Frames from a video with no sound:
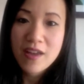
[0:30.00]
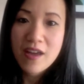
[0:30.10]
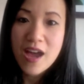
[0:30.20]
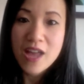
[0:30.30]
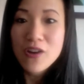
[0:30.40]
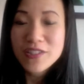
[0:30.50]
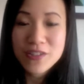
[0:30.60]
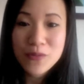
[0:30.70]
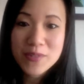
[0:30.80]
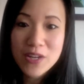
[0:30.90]
I logged into
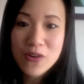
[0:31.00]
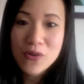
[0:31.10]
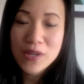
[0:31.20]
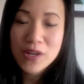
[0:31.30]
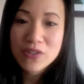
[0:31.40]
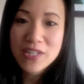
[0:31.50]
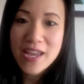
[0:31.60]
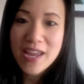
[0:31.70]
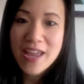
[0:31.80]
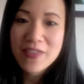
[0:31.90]
the website earlier
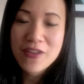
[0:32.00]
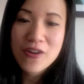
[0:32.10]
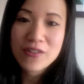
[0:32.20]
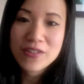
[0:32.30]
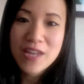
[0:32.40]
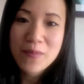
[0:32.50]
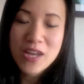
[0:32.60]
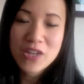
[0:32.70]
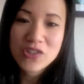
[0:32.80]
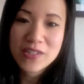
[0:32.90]
today, and there are 10
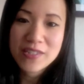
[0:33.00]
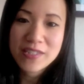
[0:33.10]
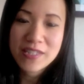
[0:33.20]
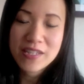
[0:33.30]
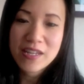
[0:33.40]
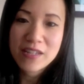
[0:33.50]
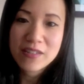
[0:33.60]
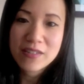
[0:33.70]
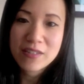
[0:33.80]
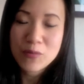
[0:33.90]
patients seeking
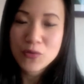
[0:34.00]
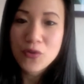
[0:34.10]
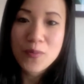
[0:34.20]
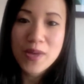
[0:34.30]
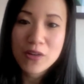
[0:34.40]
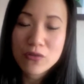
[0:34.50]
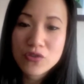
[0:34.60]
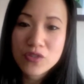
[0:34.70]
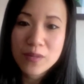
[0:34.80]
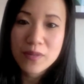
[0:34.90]
some sort of medical
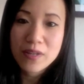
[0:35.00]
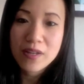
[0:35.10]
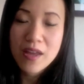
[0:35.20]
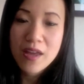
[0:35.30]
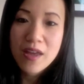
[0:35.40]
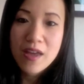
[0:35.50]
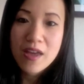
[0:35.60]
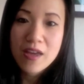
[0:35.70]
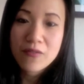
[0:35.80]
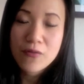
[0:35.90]
treatment.
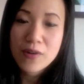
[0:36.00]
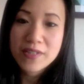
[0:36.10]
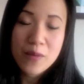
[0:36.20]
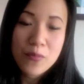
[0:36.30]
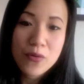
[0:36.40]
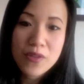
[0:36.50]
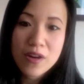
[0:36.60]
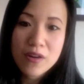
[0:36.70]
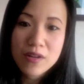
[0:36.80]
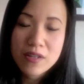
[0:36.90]
And for example,
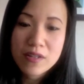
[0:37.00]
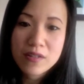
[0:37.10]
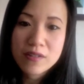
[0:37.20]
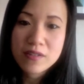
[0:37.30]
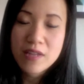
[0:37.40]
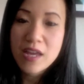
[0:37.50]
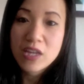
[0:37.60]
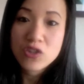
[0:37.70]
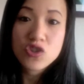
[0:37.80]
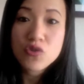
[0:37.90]
there is
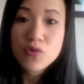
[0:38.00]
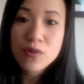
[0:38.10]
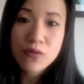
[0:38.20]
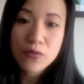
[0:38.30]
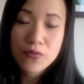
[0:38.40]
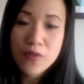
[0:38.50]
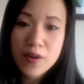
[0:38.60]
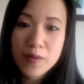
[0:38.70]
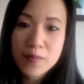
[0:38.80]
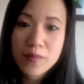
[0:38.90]
a 2-year-old
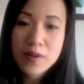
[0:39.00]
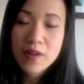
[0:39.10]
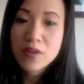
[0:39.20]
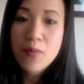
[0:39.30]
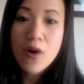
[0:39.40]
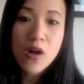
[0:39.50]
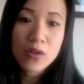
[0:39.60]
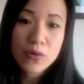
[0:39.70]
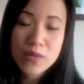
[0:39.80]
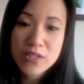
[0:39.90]
from Nepal
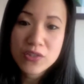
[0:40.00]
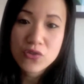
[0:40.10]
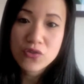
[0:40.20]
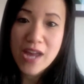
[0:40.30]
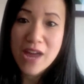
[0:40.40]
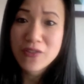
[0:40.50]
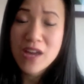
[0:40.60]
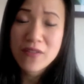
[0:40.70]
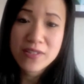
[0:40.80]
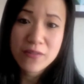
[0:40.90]
who needs surgery after
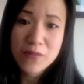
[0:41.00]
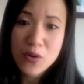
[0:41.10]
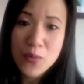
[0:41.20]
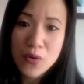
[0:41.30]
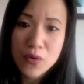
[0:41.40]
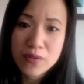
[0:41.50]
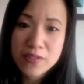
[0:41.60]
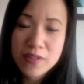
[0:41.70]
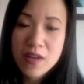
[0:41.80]
having severe burns.